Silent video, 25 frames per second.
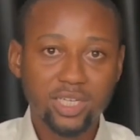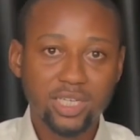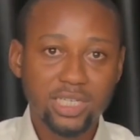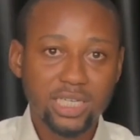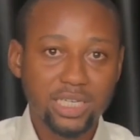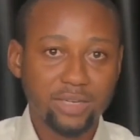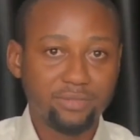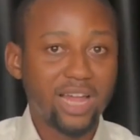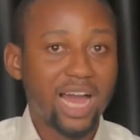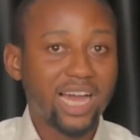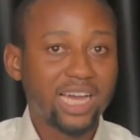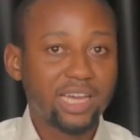
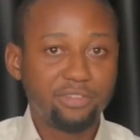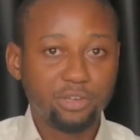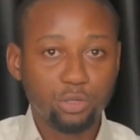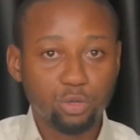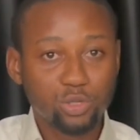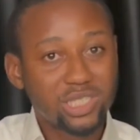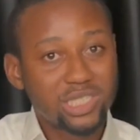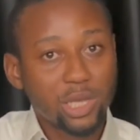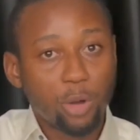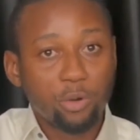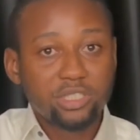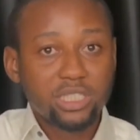If they are giving
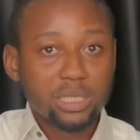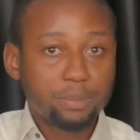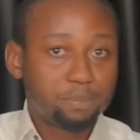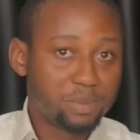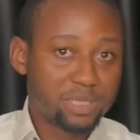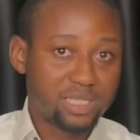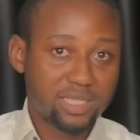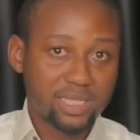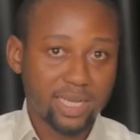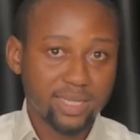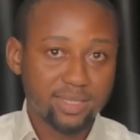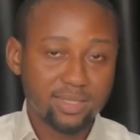you
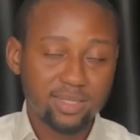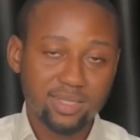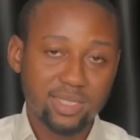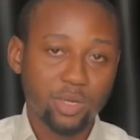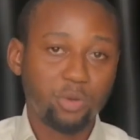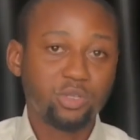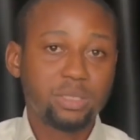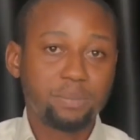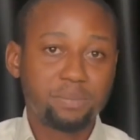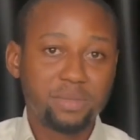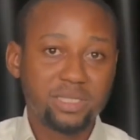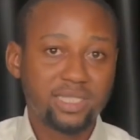
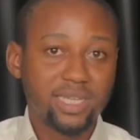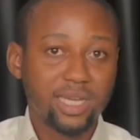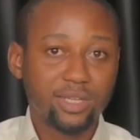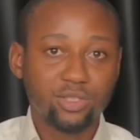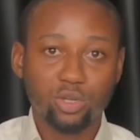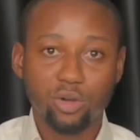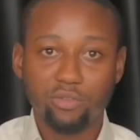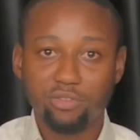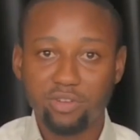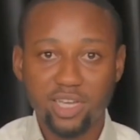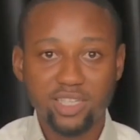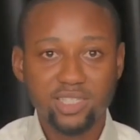
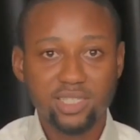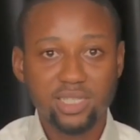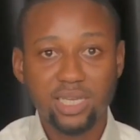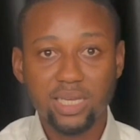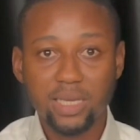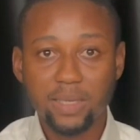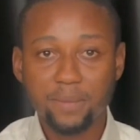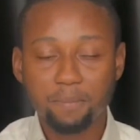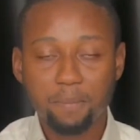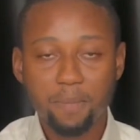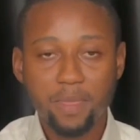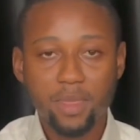70% of, let's
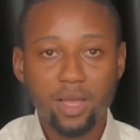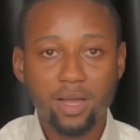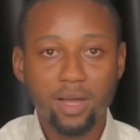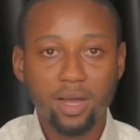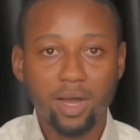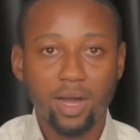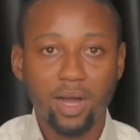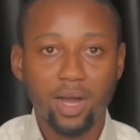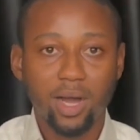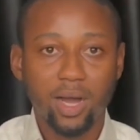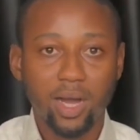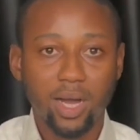
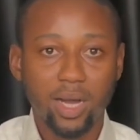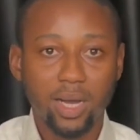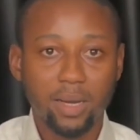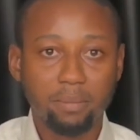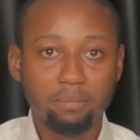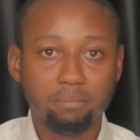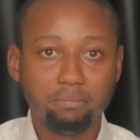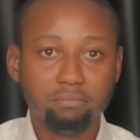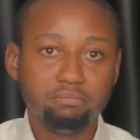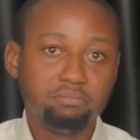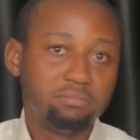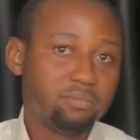
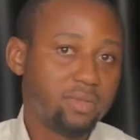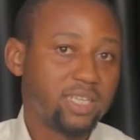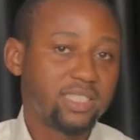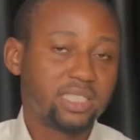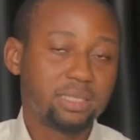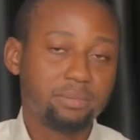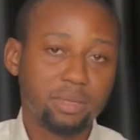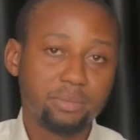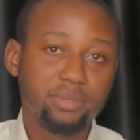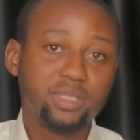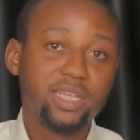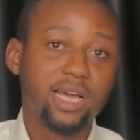
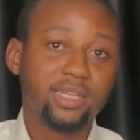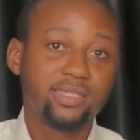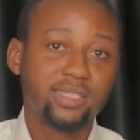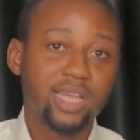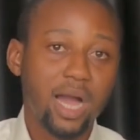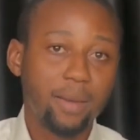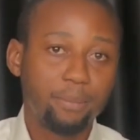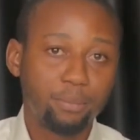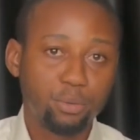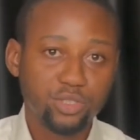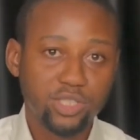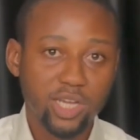say maybe the
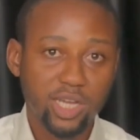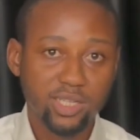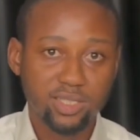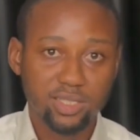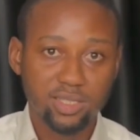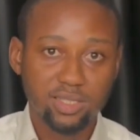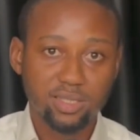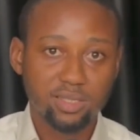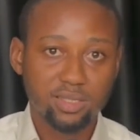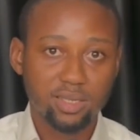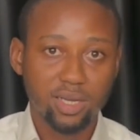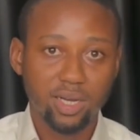entire
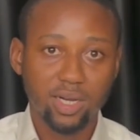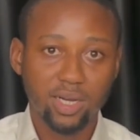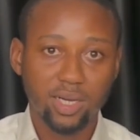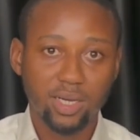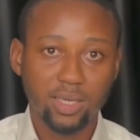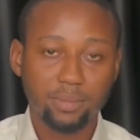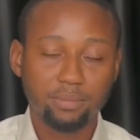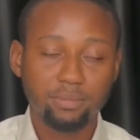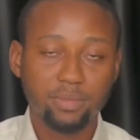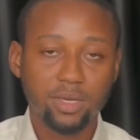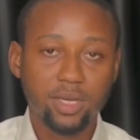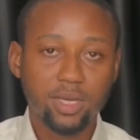project is
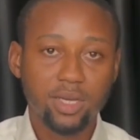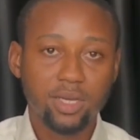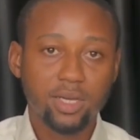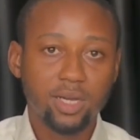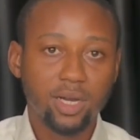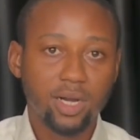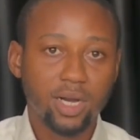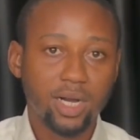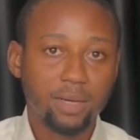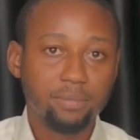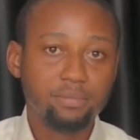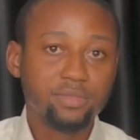
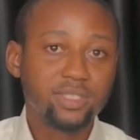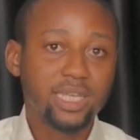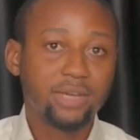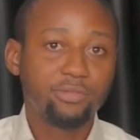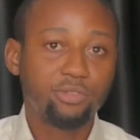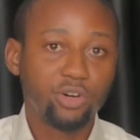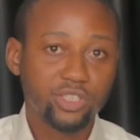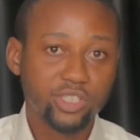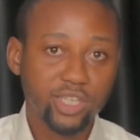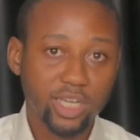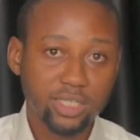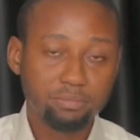
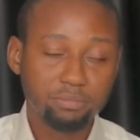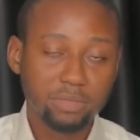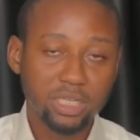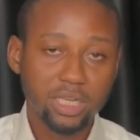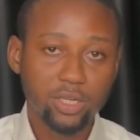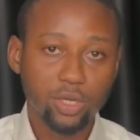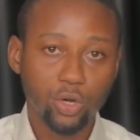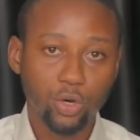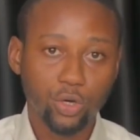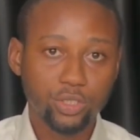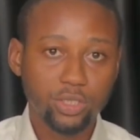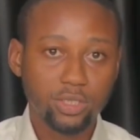700
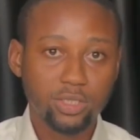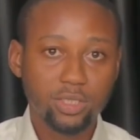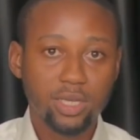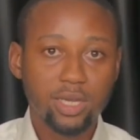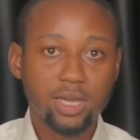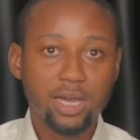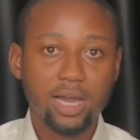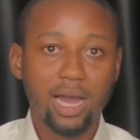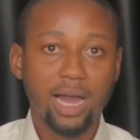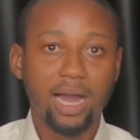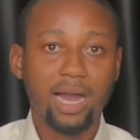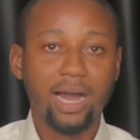million,
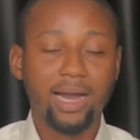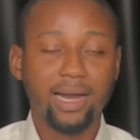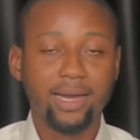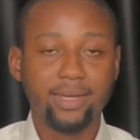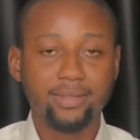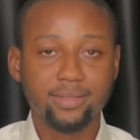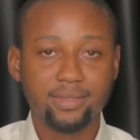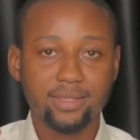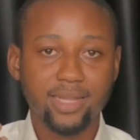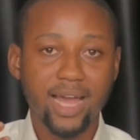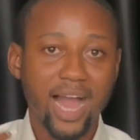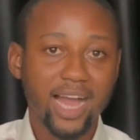
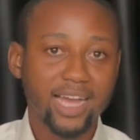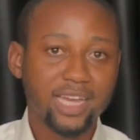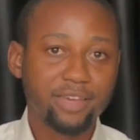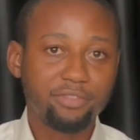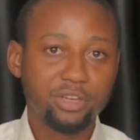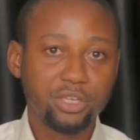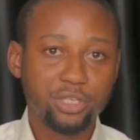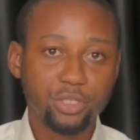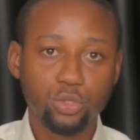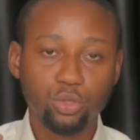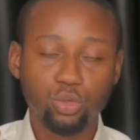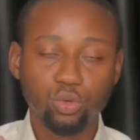and they are
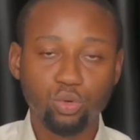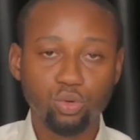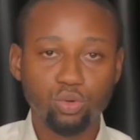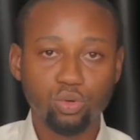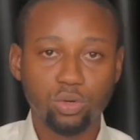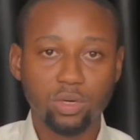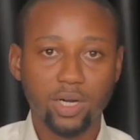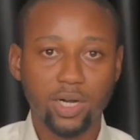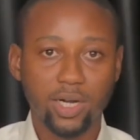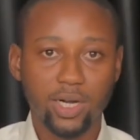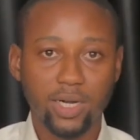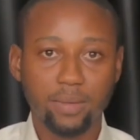giving
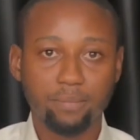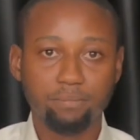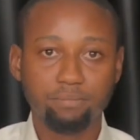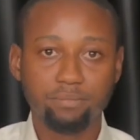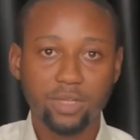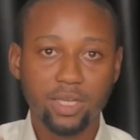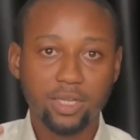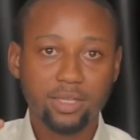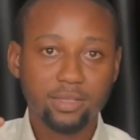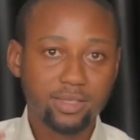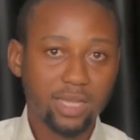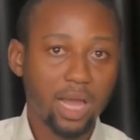you
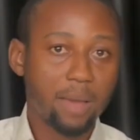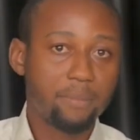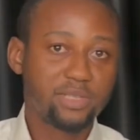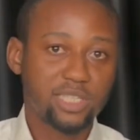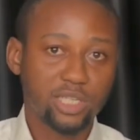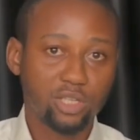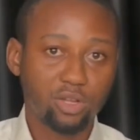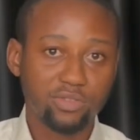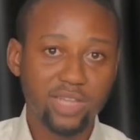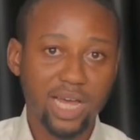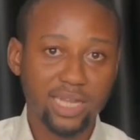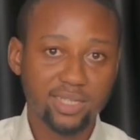
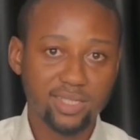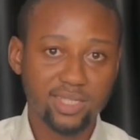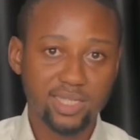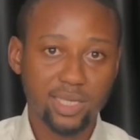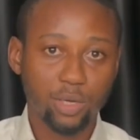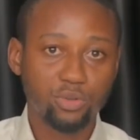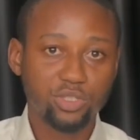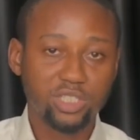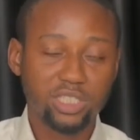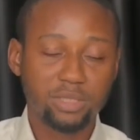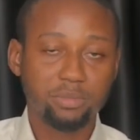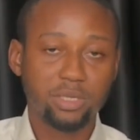10% of that is
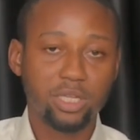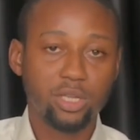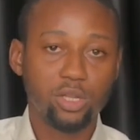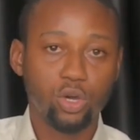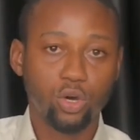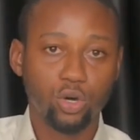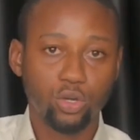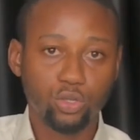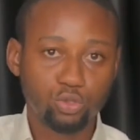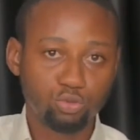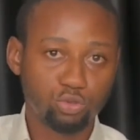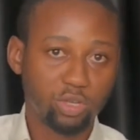70
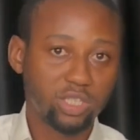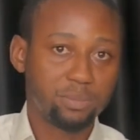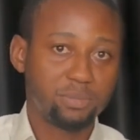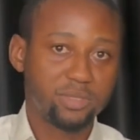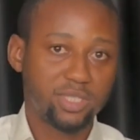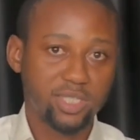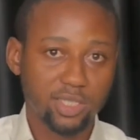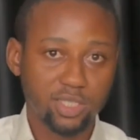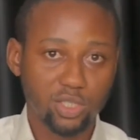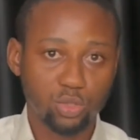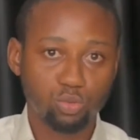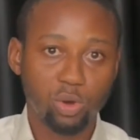million,
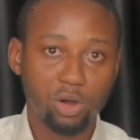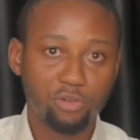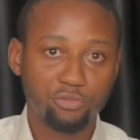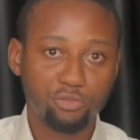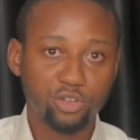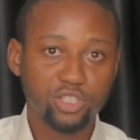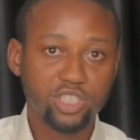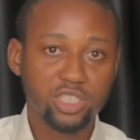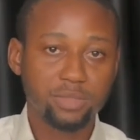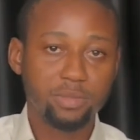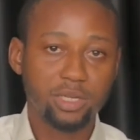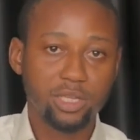20% is
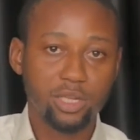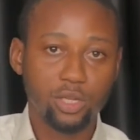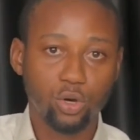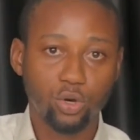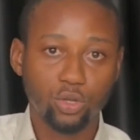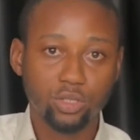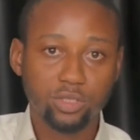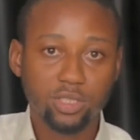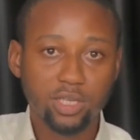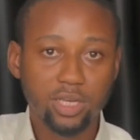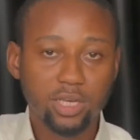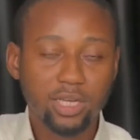140
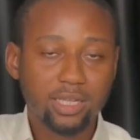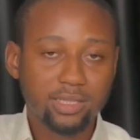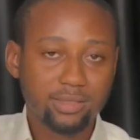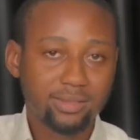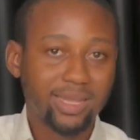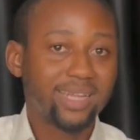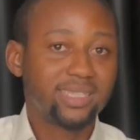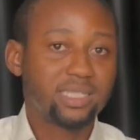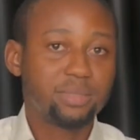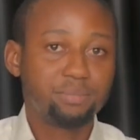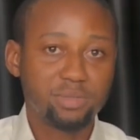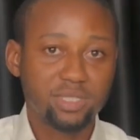million,
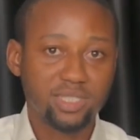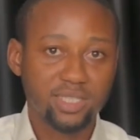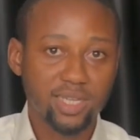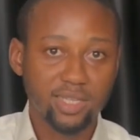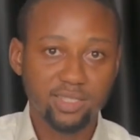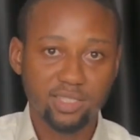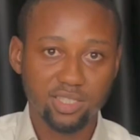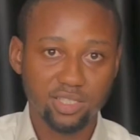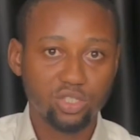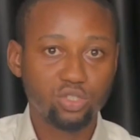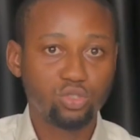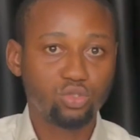
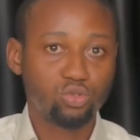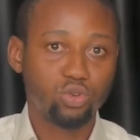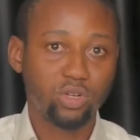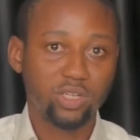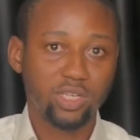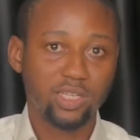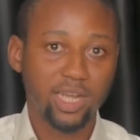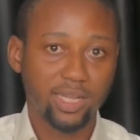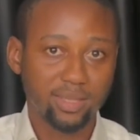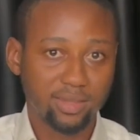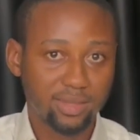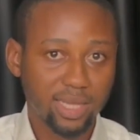30% is
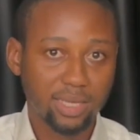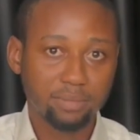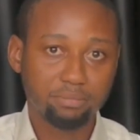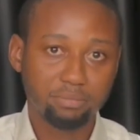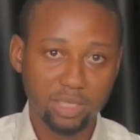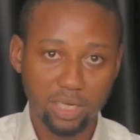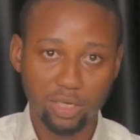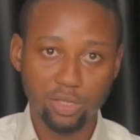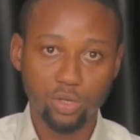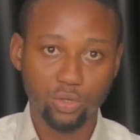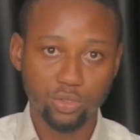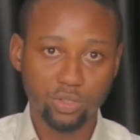210
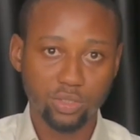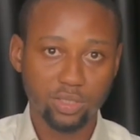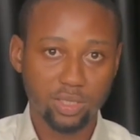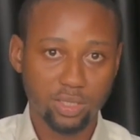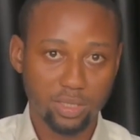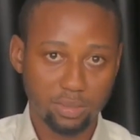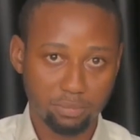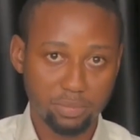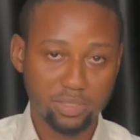million.